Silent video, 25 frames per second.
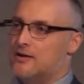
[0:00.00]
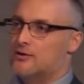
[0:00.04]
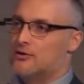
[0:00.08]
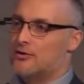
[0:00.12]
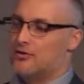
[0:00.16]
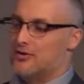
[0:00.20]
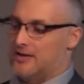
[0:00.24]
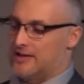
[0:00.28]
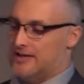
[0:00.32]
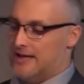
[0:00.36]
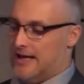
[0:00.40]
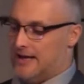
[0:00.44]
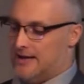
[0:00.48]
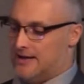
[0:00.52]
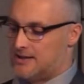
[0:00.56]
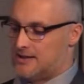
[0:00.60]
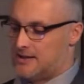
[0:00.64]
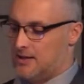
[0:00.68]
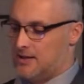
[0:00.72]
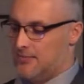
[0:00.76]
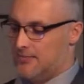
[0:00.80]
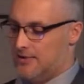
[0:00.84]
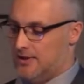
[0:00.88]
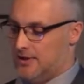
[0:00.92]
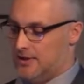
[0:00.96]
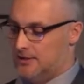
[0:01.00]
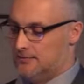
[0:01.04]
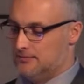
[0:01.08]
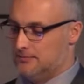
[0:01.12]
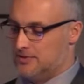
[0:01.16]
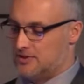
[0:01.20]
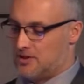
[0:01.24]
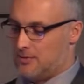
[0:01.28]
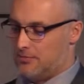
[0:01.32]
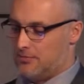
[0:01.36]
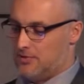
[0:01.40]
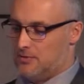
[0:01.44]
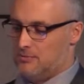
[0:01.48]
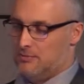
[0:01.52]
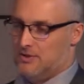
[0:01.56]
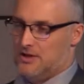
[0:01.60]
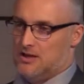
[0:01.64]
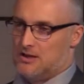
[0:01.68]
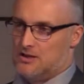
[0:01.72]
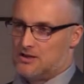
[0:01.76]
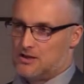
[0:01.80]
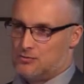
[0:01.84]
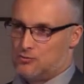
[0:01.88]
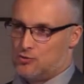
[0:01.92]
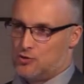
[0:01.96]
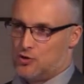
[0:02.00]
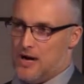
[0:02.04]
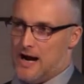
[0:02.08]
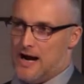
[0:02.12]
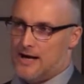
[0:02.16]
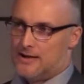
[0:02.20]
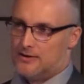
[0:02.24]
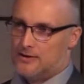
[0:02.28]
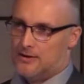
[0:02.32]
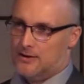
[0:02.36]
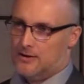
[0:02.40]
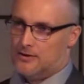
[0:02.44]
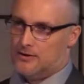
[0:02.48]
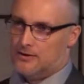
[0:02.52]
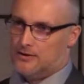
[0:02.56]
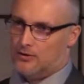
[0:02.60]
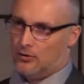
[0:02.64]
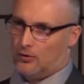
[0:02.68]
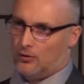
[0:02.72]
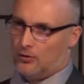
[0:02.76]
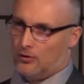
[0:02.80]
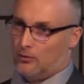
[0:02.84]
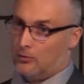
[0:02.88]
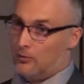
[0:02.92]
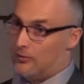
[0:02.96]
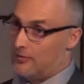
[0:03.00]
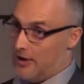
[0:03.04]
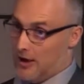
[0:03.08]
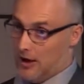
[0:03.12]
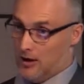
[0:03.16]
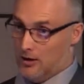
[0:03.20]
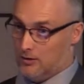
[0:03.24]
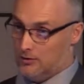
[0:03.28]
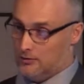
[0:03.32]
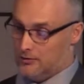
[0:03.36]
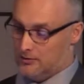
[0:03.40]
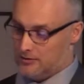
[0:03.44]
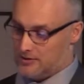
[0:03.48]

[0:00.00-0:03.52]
Are they getting something? Was something being subtracted or withheld?